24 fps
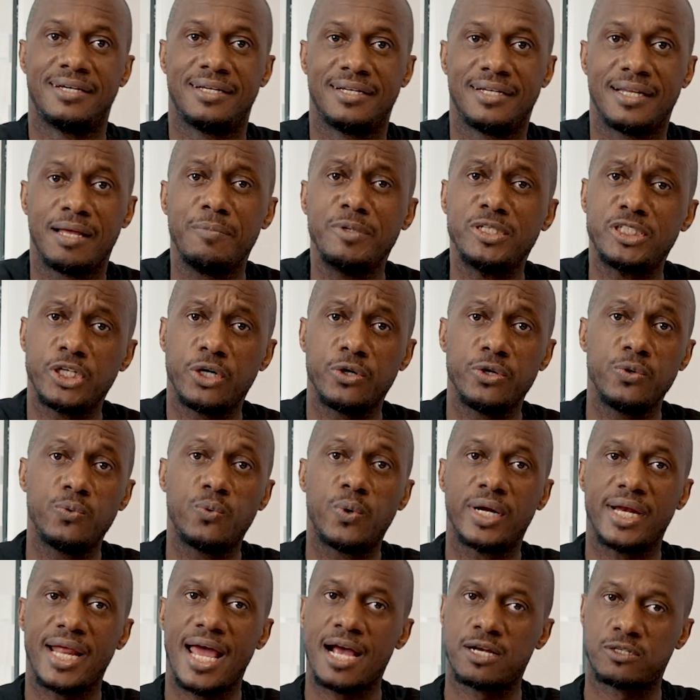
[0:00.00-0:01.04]
Let me show you
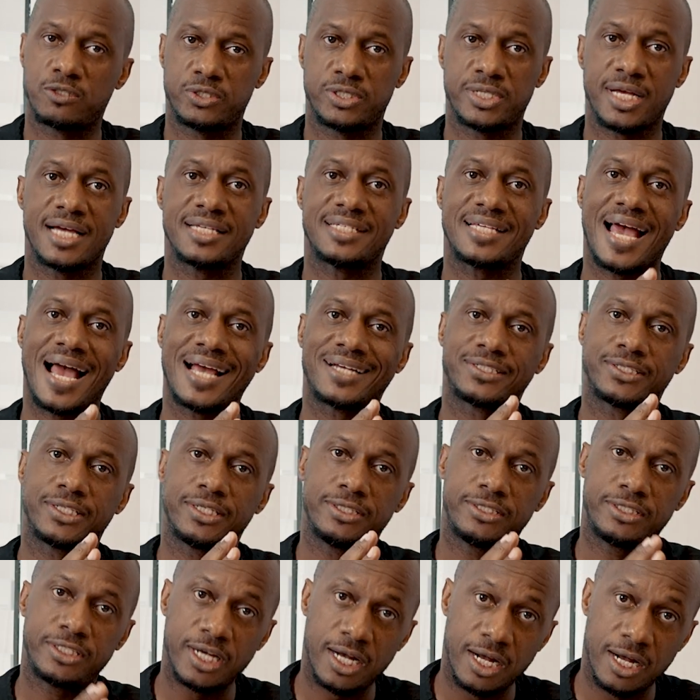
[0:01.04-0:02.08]
what exercise actually
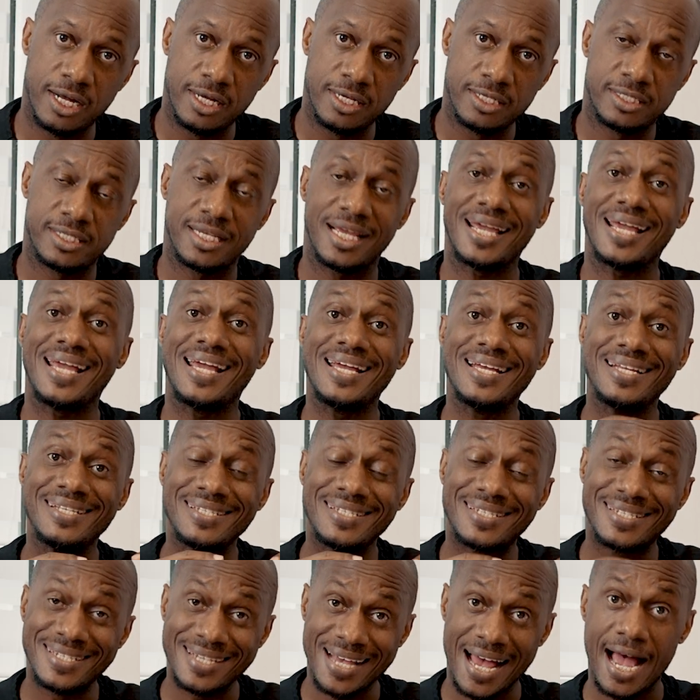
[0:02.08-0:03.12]
does
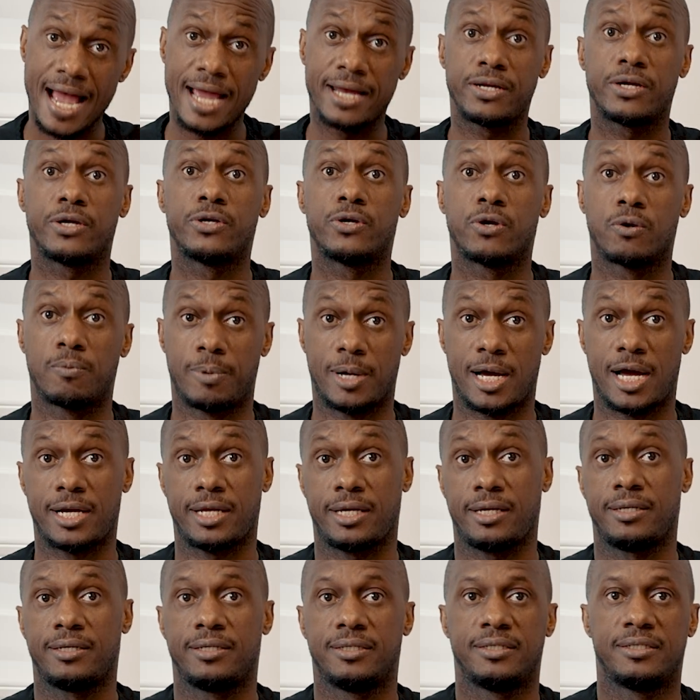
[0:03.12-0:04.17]
inside your
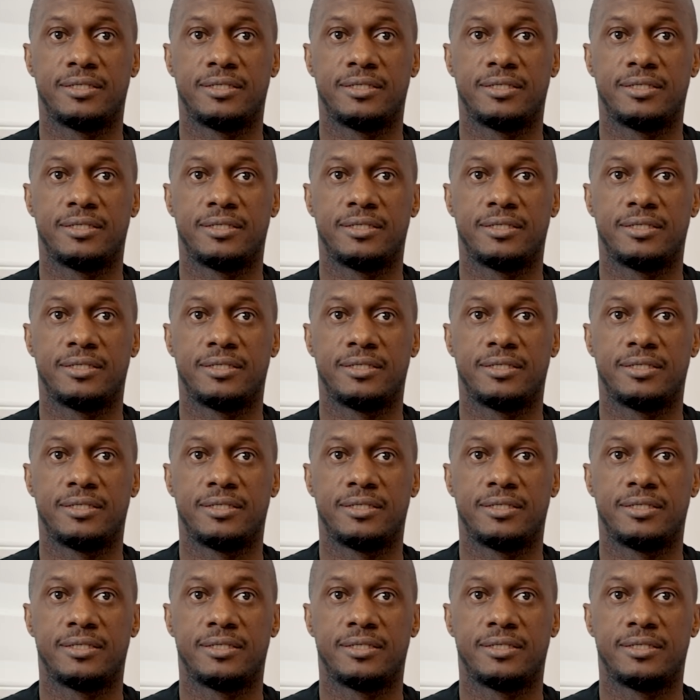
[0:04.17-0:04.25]
body.